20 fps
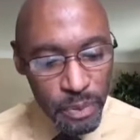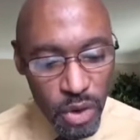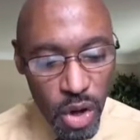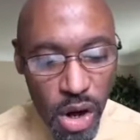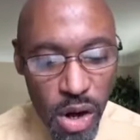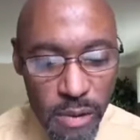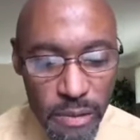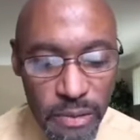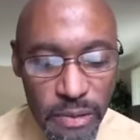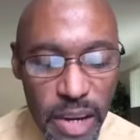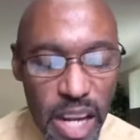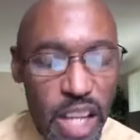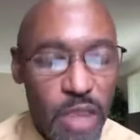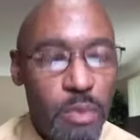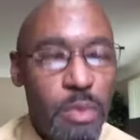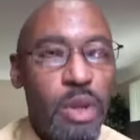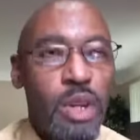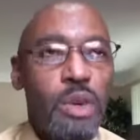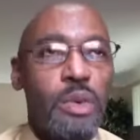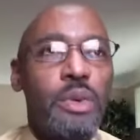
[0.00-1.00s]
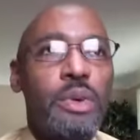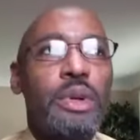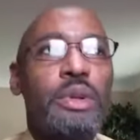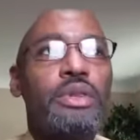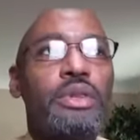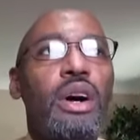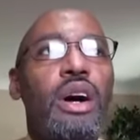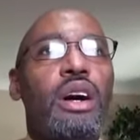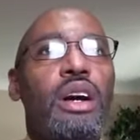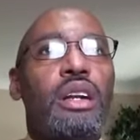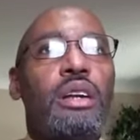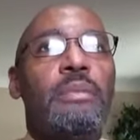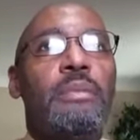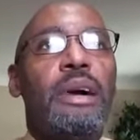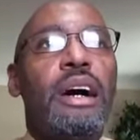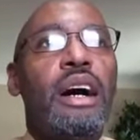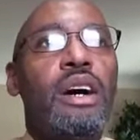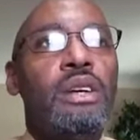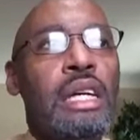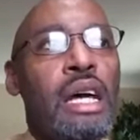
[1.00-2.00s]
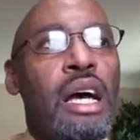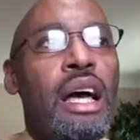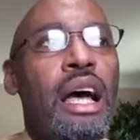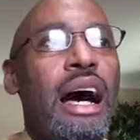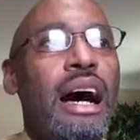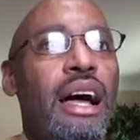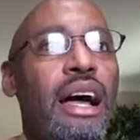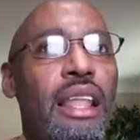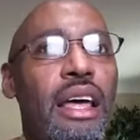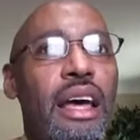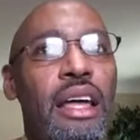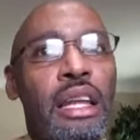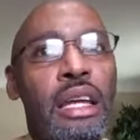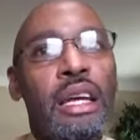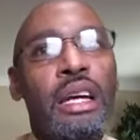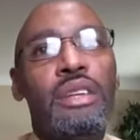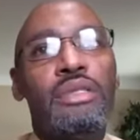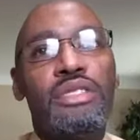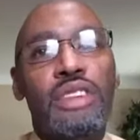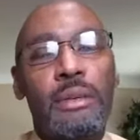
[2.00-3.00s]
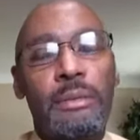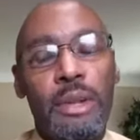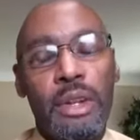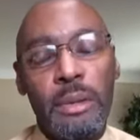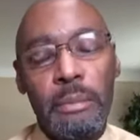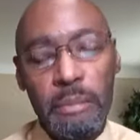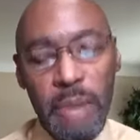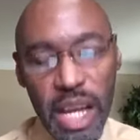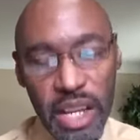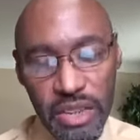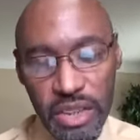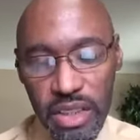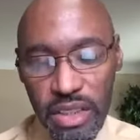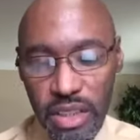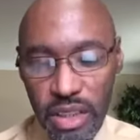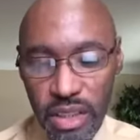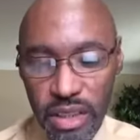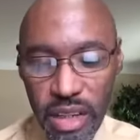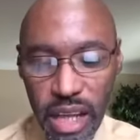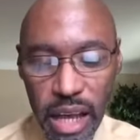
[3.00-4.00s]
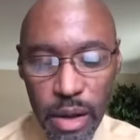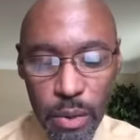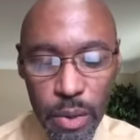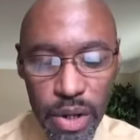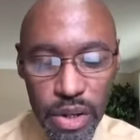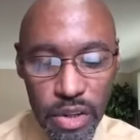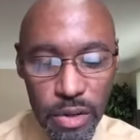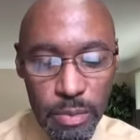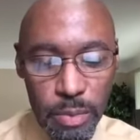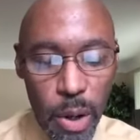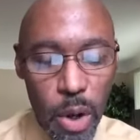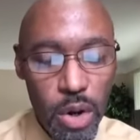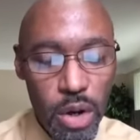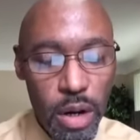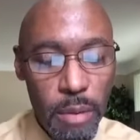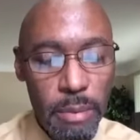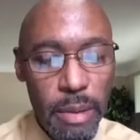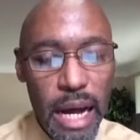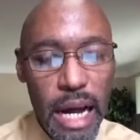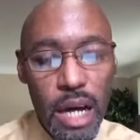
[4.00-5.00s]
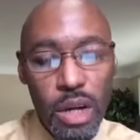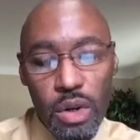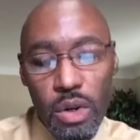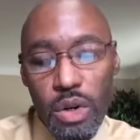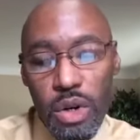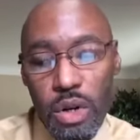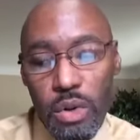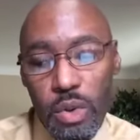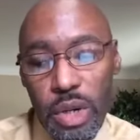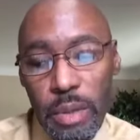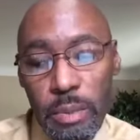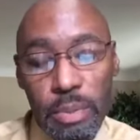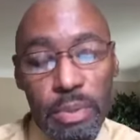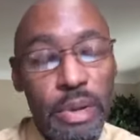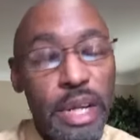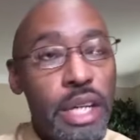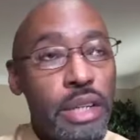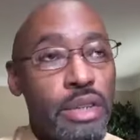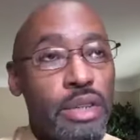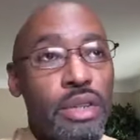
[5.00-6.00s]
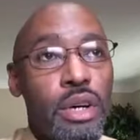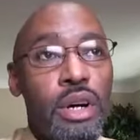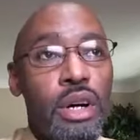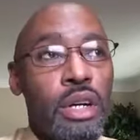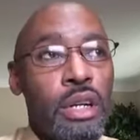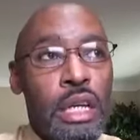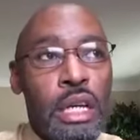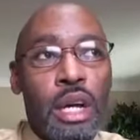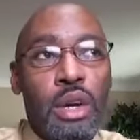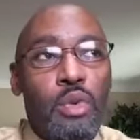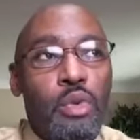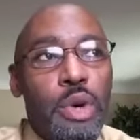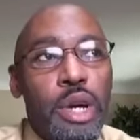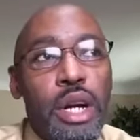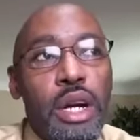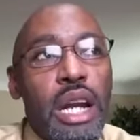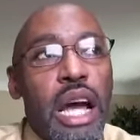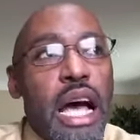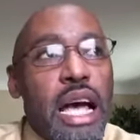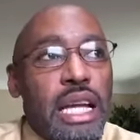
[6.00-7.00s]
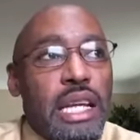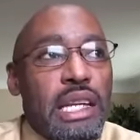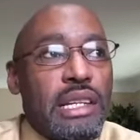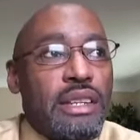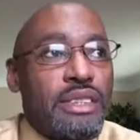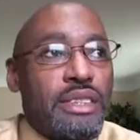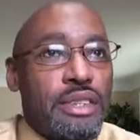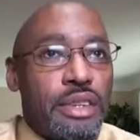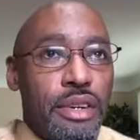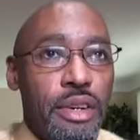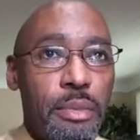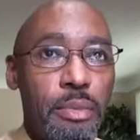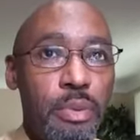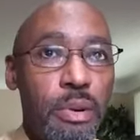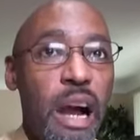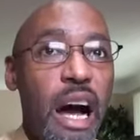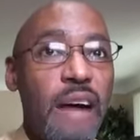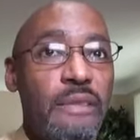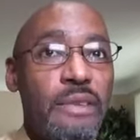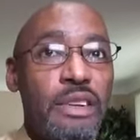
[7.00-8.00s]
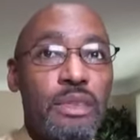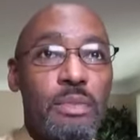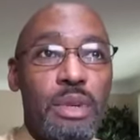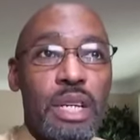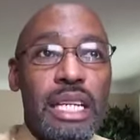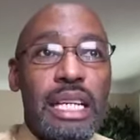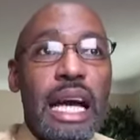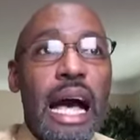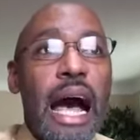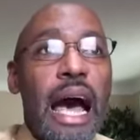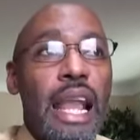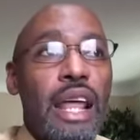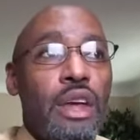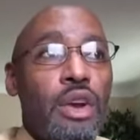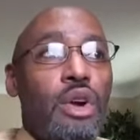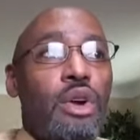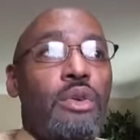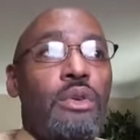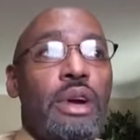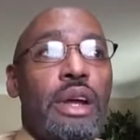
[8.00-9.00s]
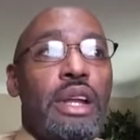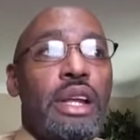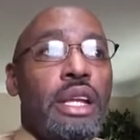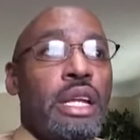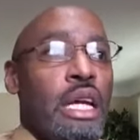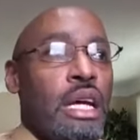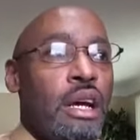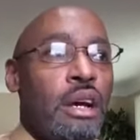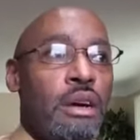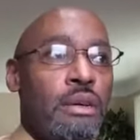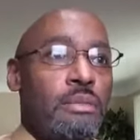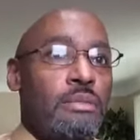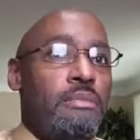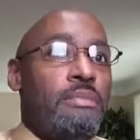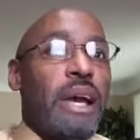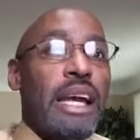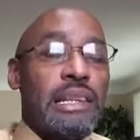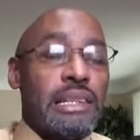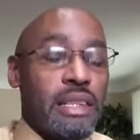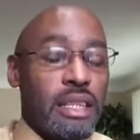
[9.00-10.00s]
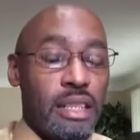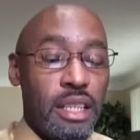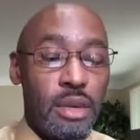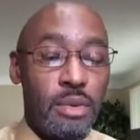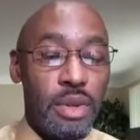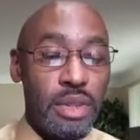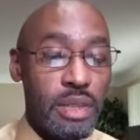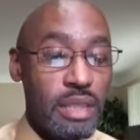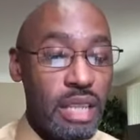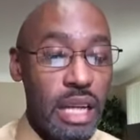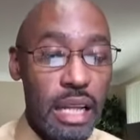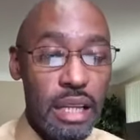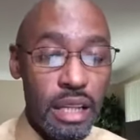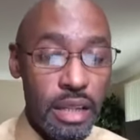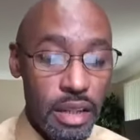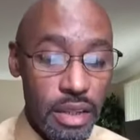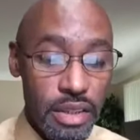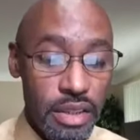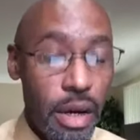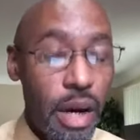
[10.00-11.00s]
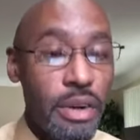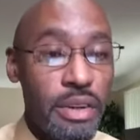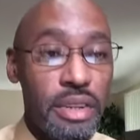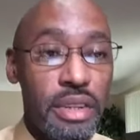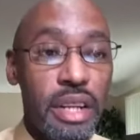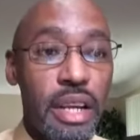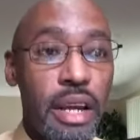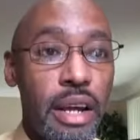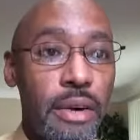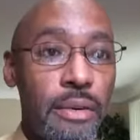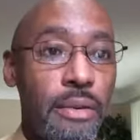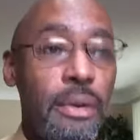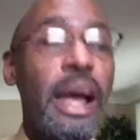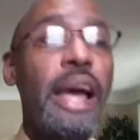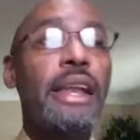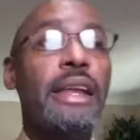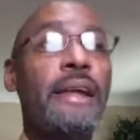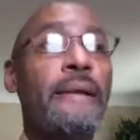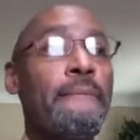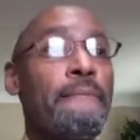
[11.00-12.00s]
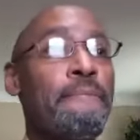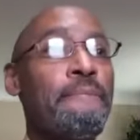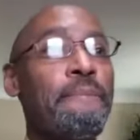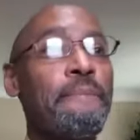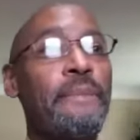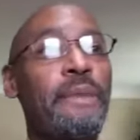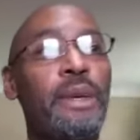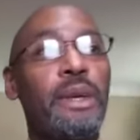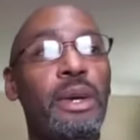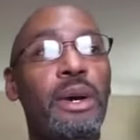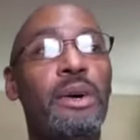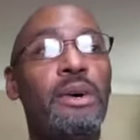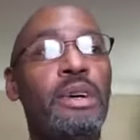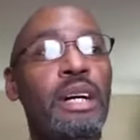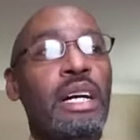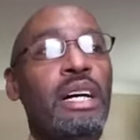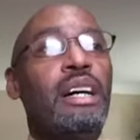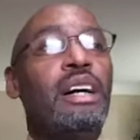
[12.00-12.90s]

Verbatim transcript: on Facebook, and we were talking about how that some of the messages that we spoke about or we preached on, we're not considered prophets, but God had already basically was telling the church to get ready. You know,